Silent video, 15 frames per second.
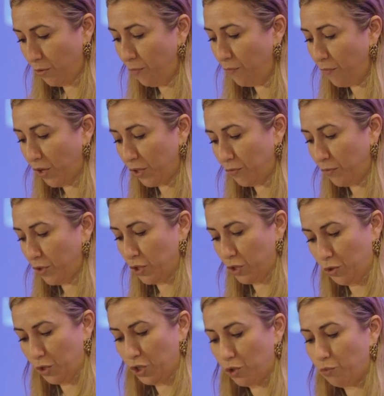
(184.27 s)
who fought for
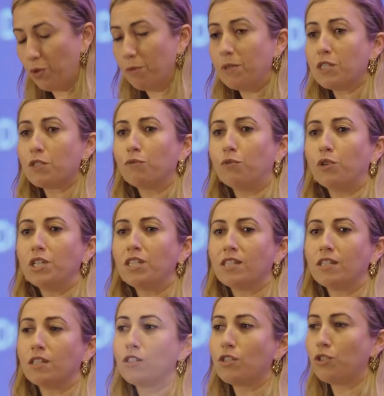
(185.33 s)
Jewish women's
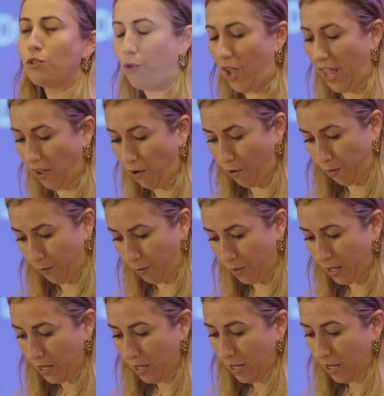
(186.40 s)
voices to echo
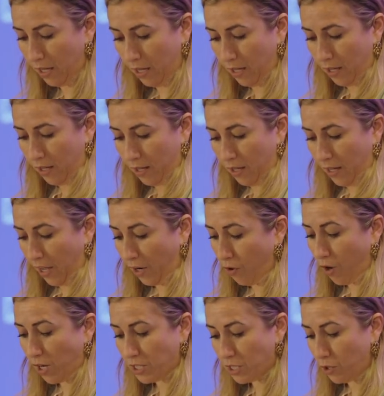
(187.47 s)

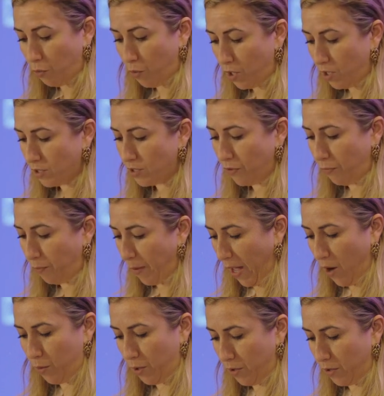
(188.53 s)
across the walls of
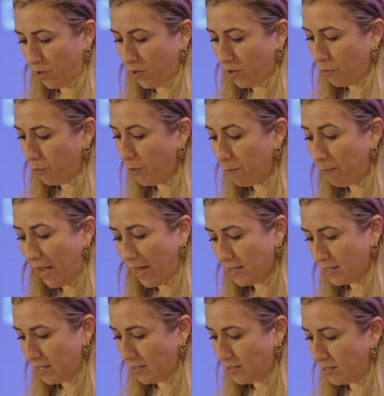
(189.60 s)
power,
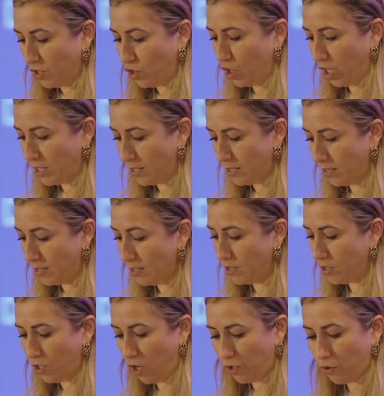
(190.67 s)
reminds us that justice
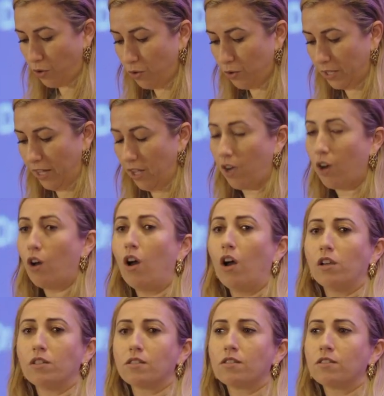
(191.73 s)
is not only a
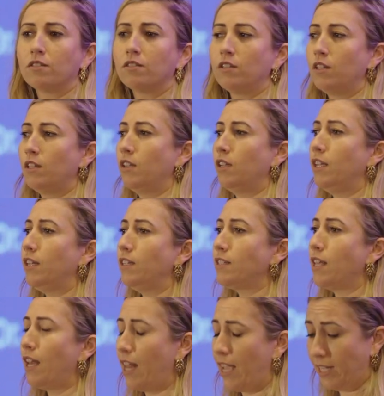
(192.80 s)
cause, it is
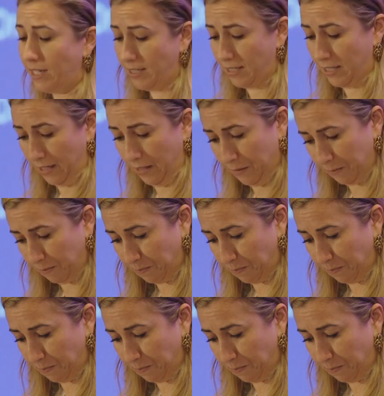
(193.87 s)
a legacy,